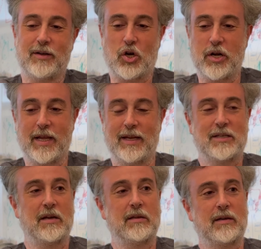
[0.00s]
hurting each
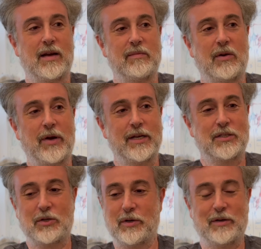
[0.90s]
other. I'm quite
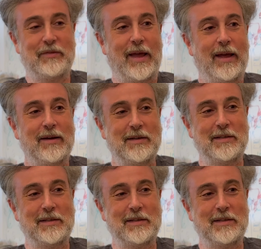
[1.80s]
certain of that.